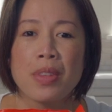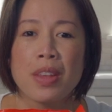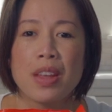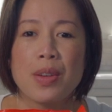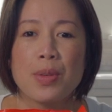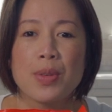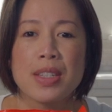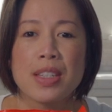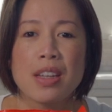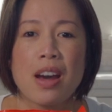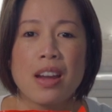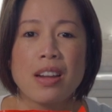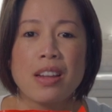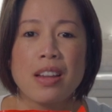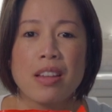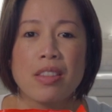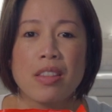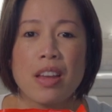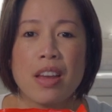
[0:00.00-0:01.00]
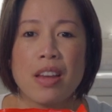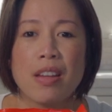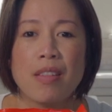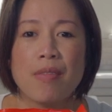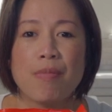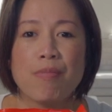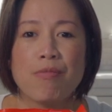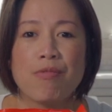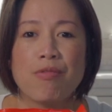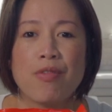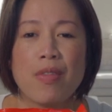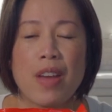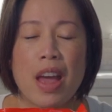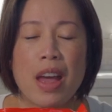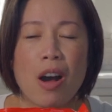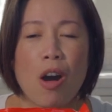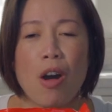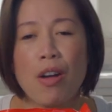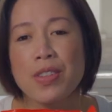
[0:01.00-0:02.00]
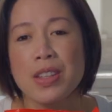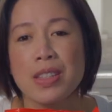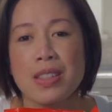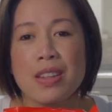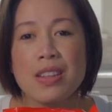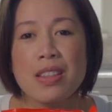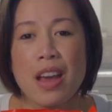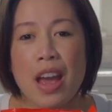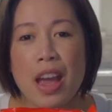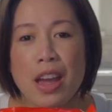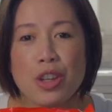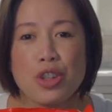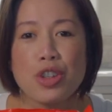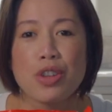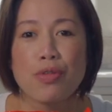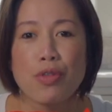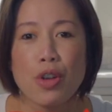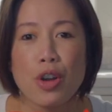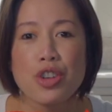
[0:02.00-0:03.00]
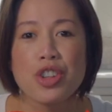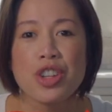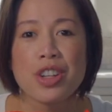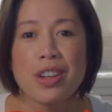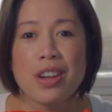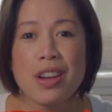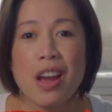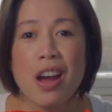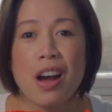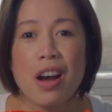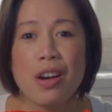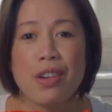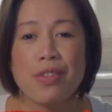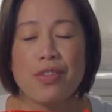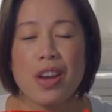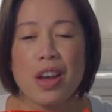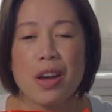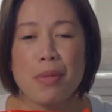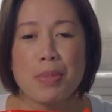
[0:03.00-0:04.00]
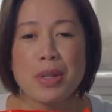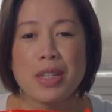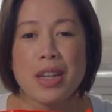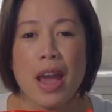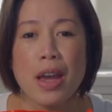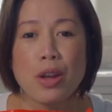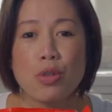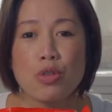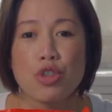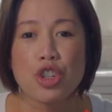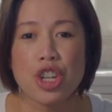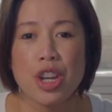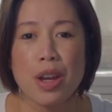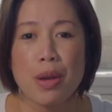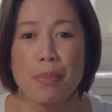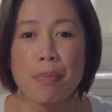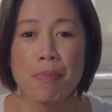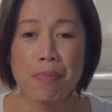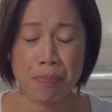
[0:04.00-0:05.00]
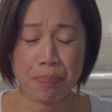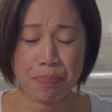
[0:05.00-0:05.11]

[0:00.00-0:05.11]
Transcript: It was kind of like obviously the Asian version of a potato chip.